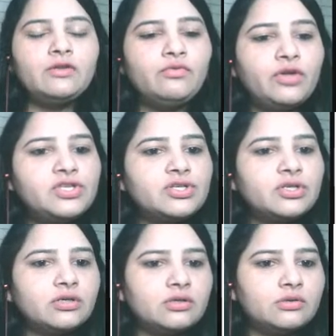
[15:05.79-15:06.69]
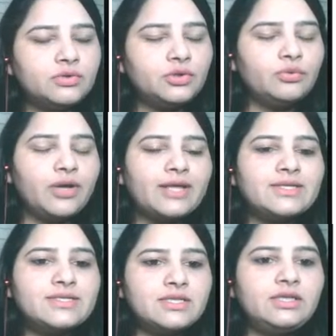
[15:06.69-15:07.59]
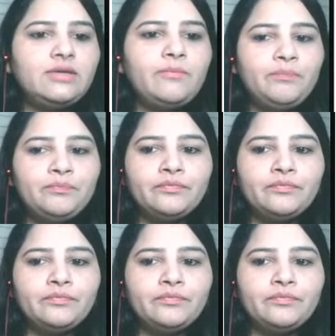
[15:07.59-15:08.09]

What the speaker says: in which you can see